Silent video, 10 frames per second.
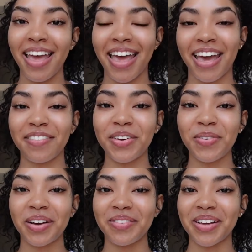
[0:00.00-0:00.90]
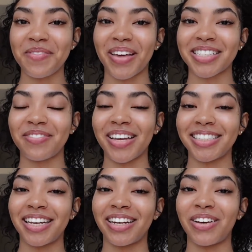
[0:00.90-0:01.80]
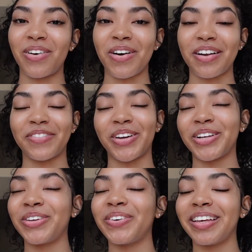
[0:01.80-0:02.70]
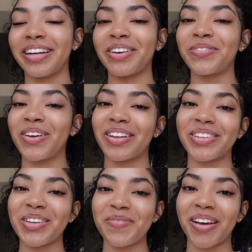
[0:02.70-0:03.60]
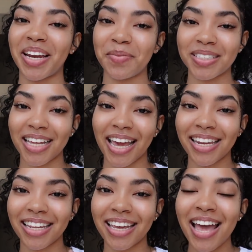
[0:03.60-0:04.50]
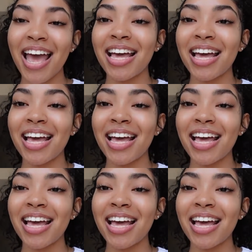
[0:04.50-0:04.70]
Hey everyone, welcome back to my channel, or if you're new here, welcome. My name is Hayley.